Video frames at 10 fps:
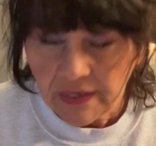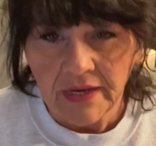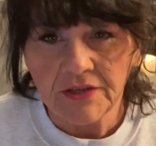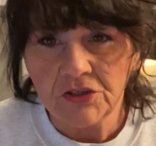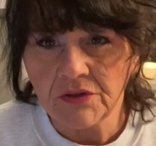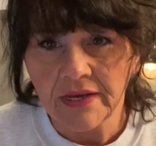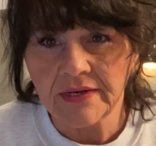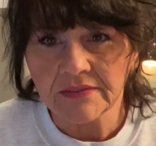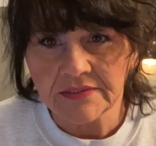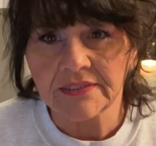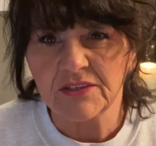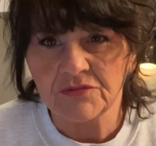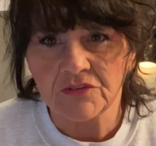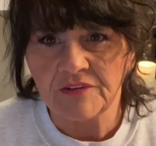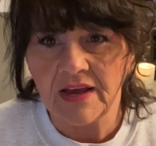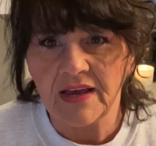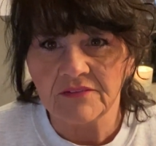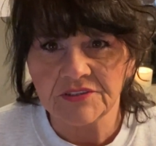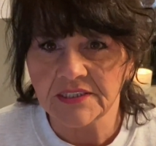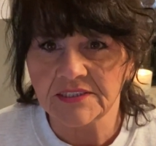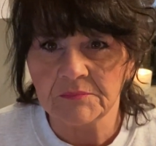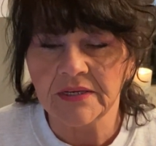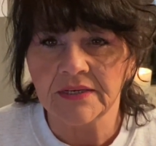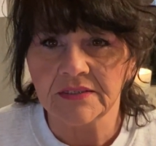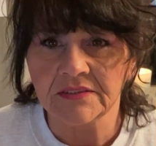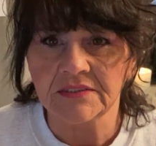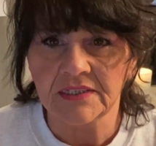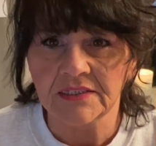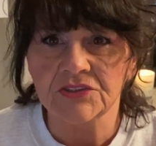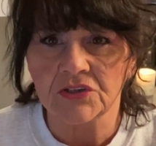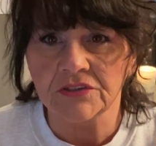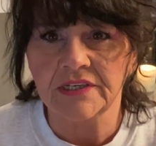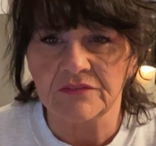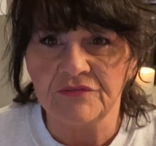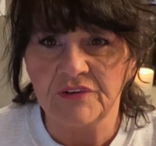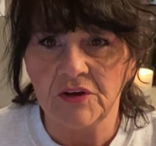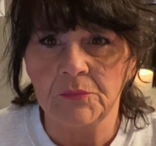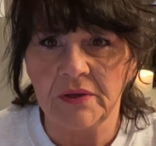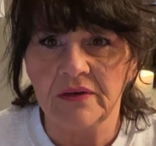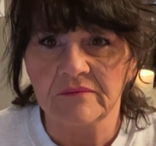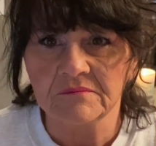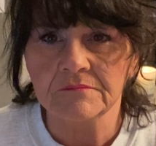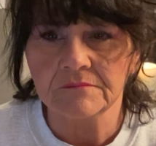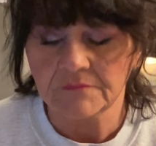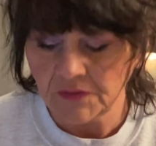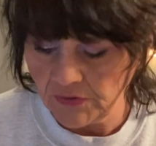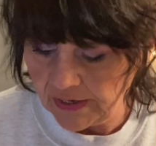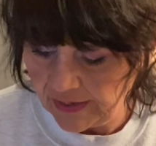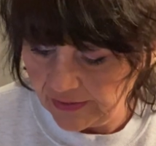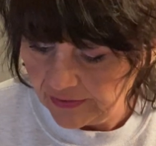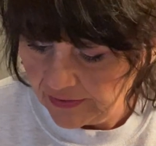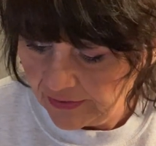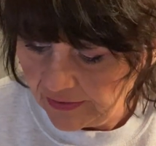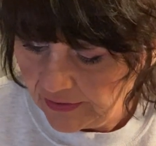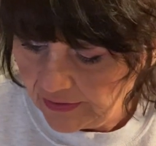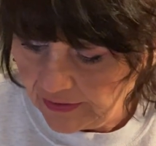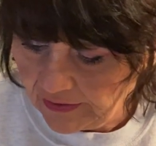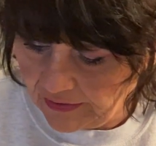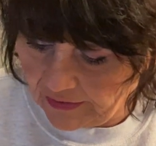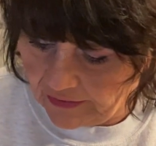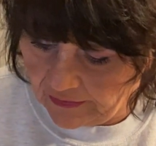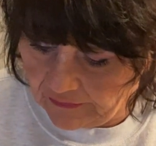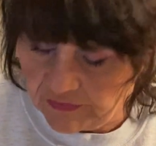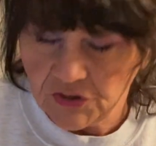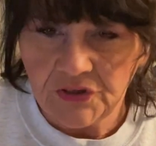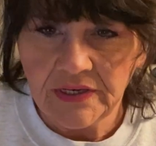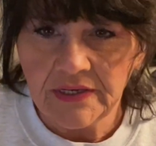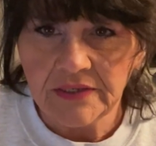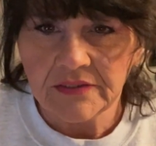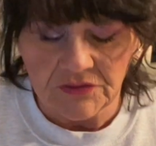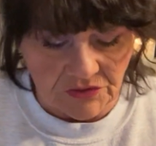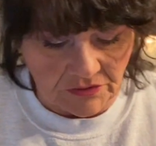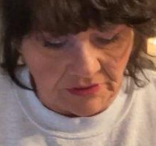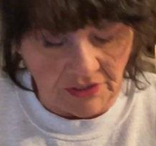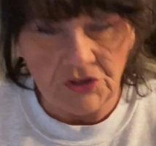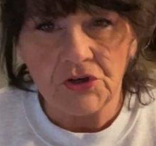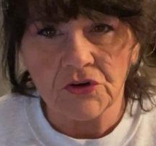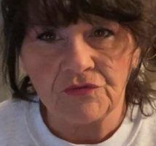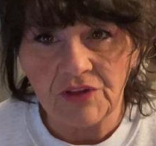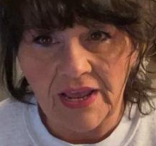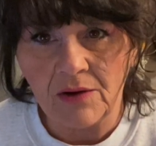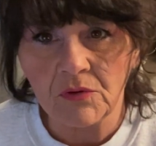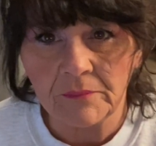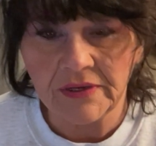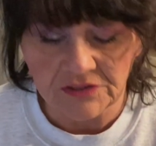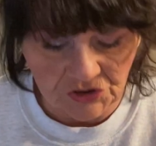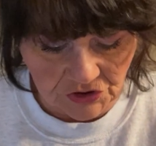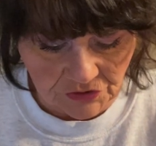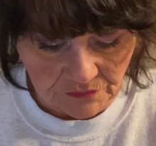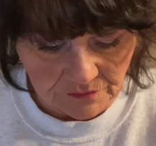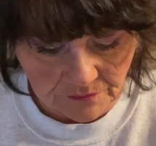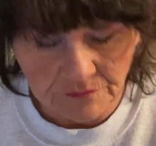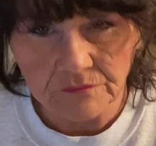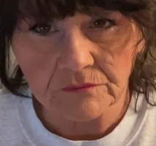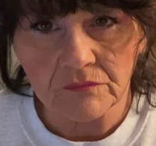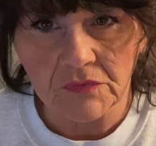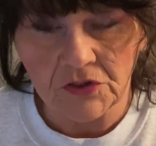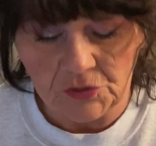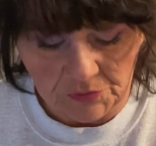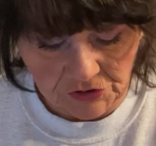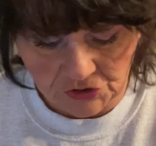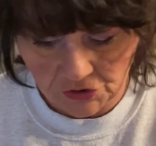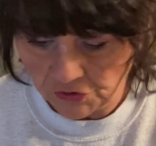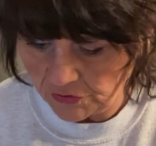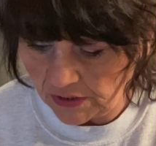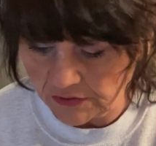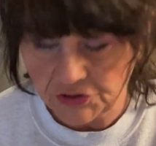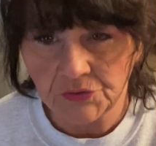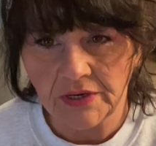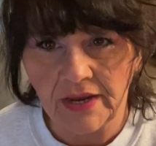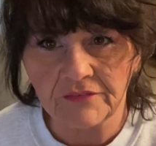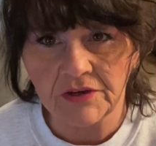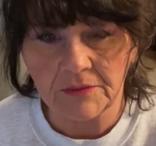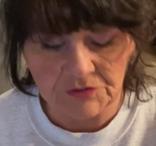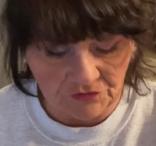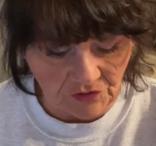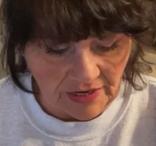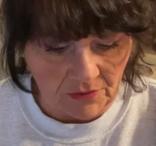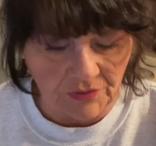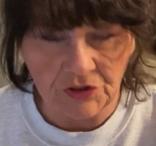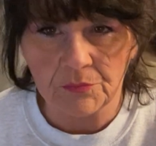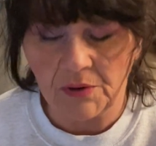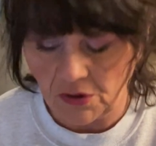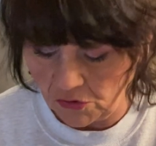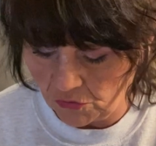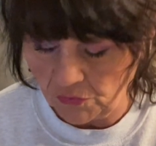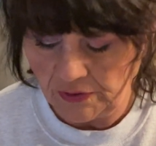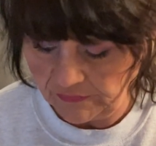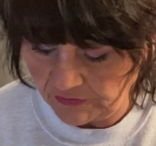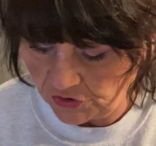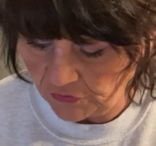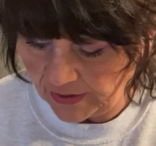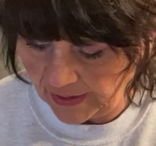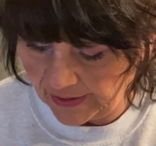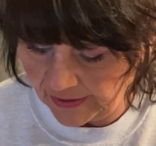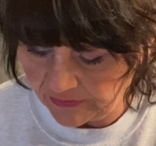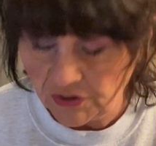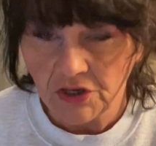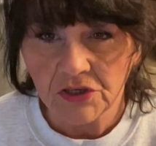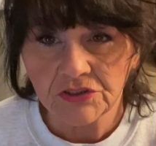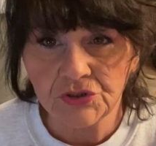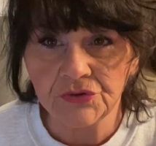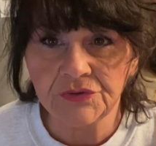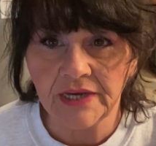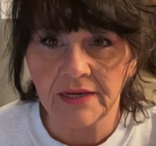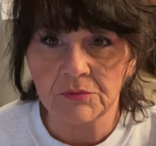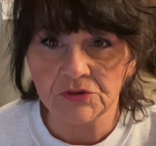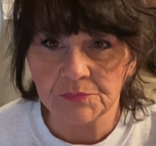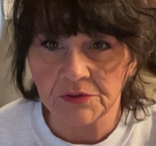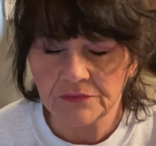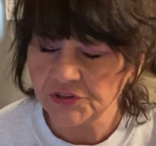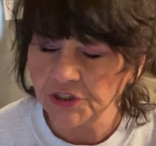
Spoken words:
And you let it sit for 5-6 minutes until it starts getting foamy, okay? Then you need, in your flour mixture, you put your 2.5 cups of flour in your bowl, and then you add 2 teaspoons